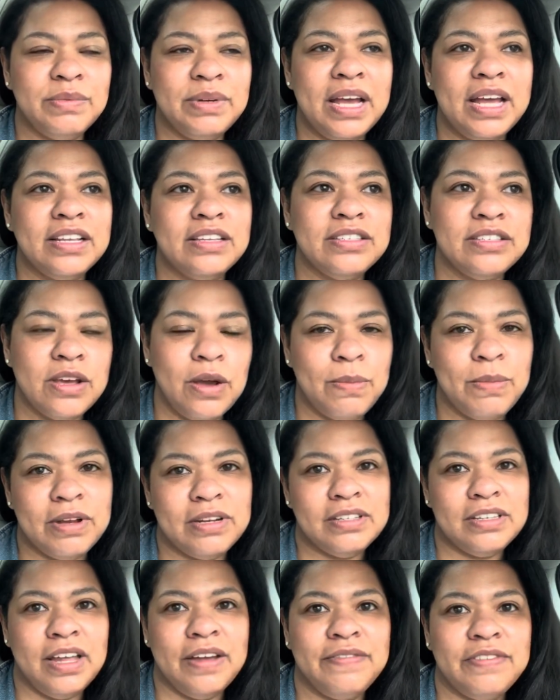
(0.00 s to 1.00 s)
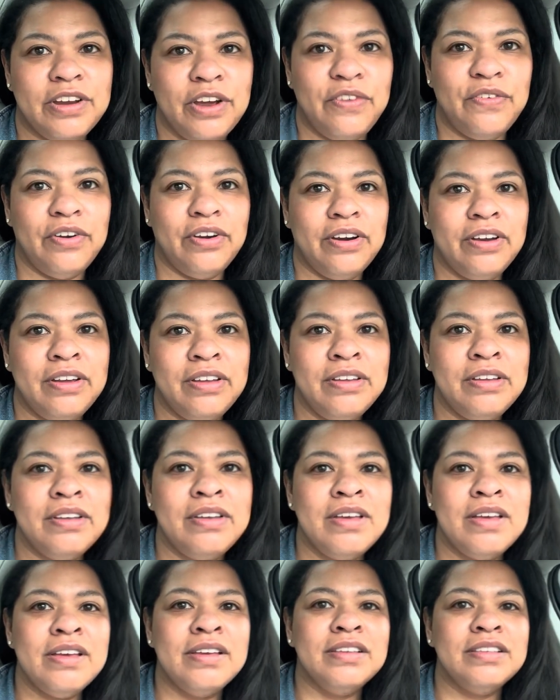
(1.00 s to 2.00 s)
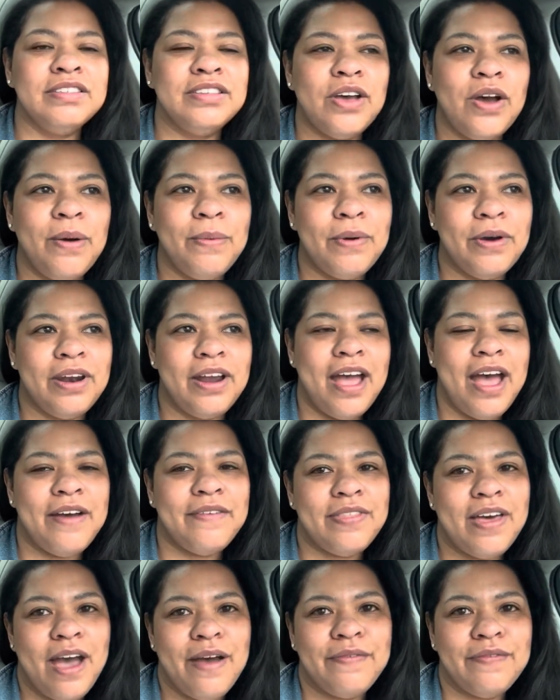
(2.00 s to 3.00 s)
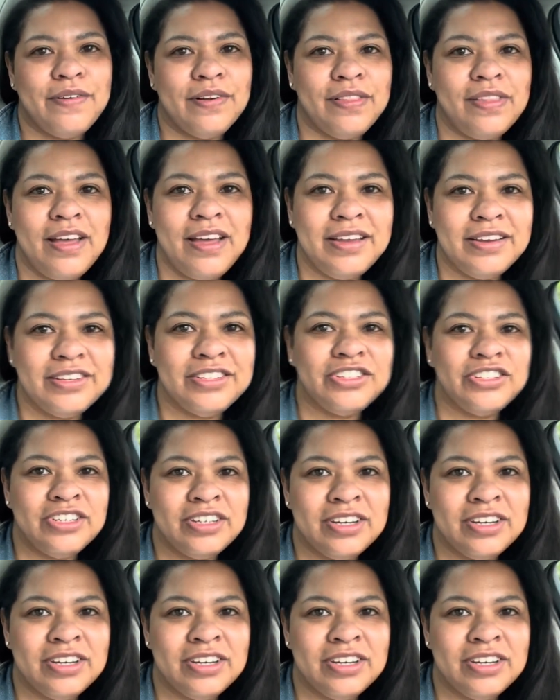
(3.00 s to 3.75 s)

We had so much left over. So I'm gonna have that for lunch.